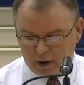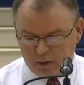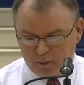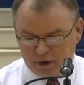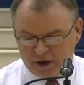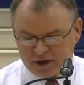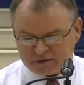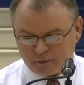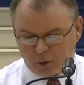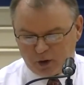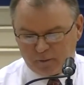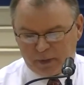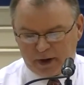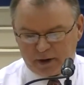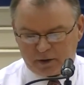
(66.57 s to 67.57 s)
But as voted
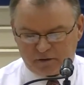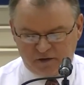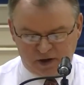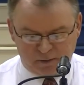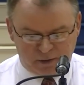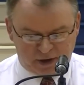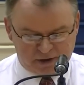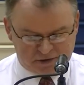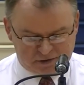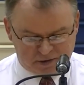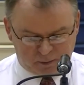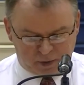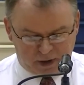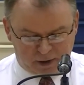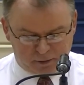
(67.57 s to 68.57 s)
by her teammates, the
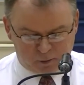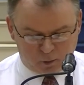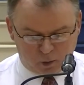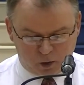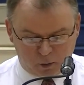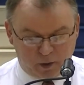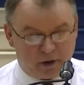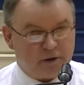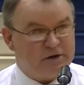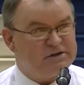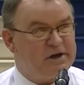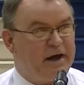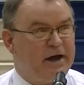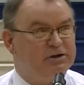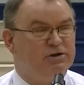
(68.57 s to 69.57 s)
Panther Award winner is
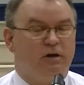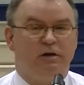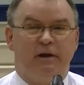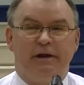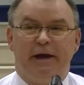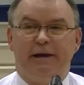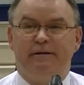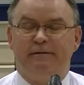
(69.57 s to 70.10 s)
Angela Lent.